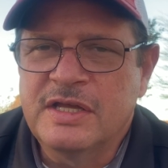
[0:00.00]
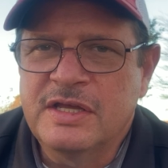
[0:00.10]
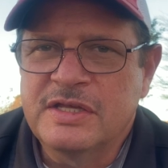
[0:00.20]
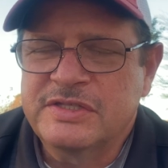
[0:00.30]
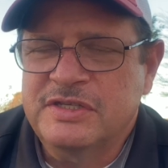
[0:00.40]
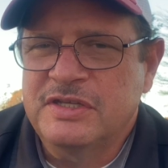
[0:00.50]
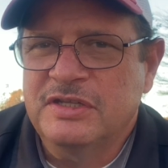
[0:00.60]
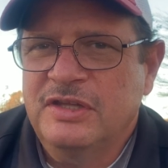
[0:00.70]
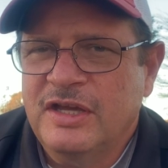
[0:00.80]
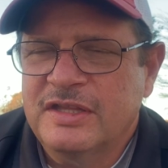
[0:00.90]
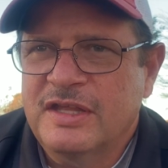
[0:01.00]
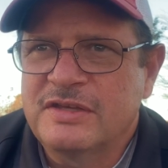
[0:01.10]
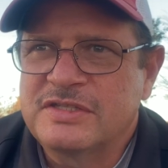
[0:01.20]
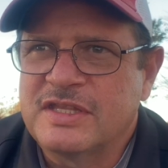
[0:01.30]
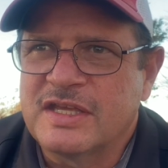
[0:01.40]
So you can look at
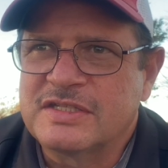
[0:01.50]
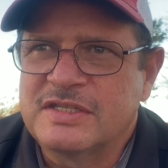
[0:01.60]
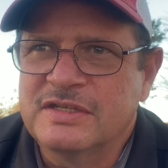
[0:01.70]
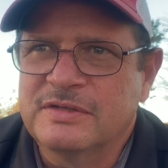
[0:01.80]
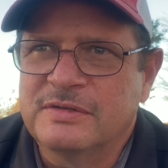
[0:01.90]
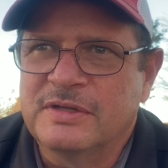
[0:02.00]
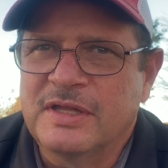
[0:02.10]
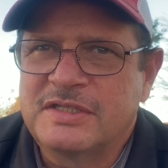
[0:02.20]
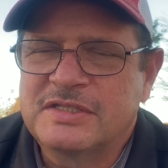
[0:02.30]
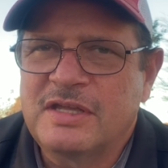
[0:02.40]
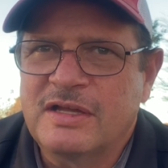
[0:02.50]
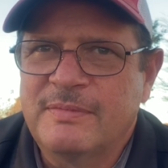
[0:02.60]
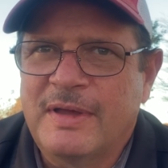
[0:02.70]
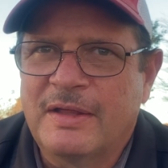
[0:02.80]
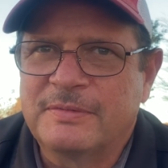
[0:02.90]
those things too. Let's talk
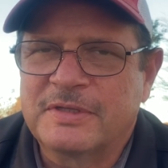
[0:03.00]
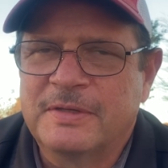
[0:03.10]
about